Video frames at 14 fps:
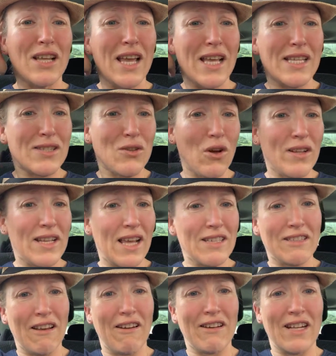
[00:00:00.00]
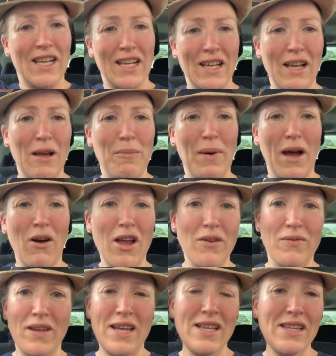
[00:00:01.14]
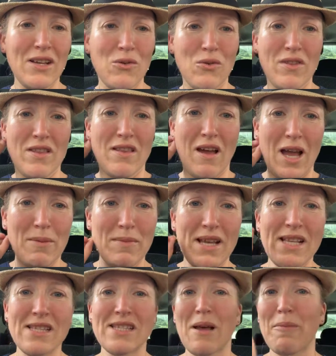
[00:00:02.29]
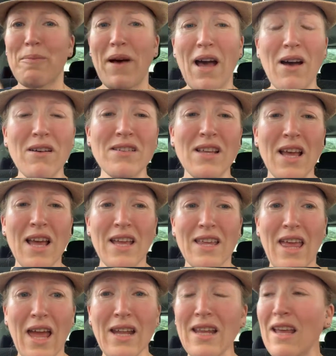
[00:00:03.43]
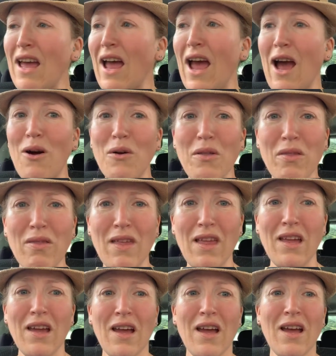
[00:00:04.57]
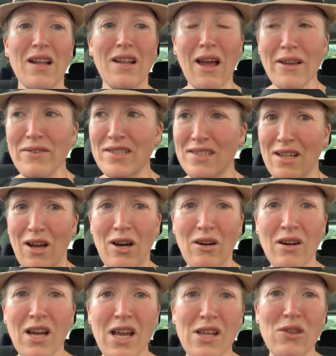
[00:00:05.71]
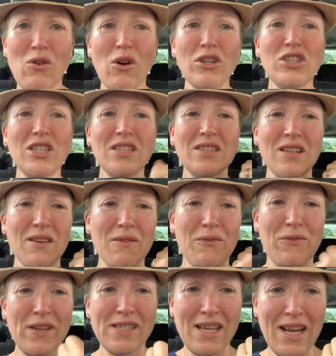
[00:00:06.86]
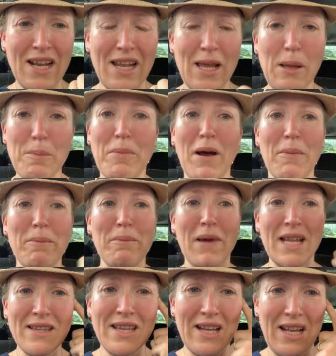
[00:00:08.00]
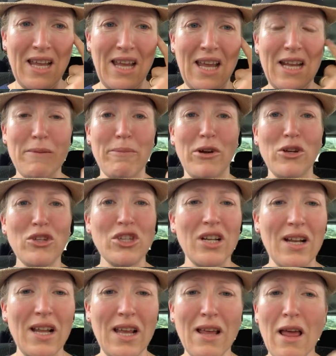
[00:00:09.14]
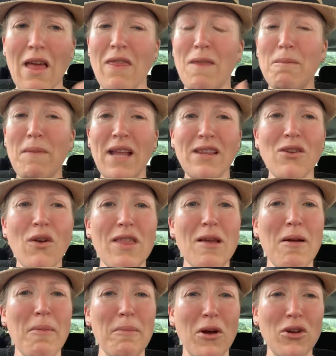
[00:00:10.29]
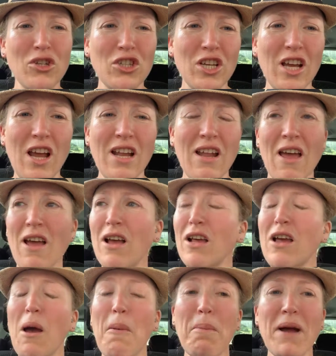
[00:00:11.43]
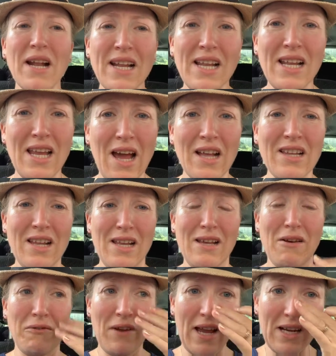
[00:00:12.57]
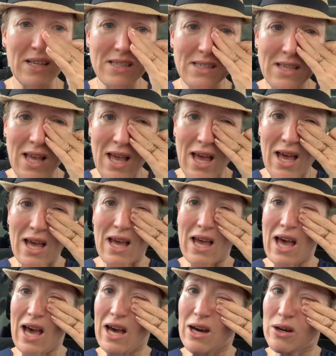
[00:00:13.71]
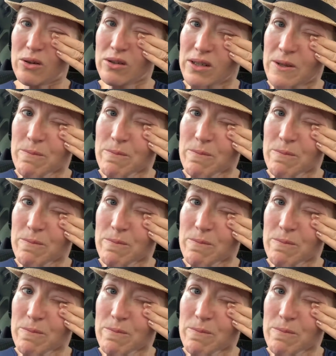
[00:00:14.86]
It's not necessarily about overeating all the time. It's about getting a healthy lifestyle, not just physically, but mentally and emotionally. The mental and the emotion completely, utterly affects how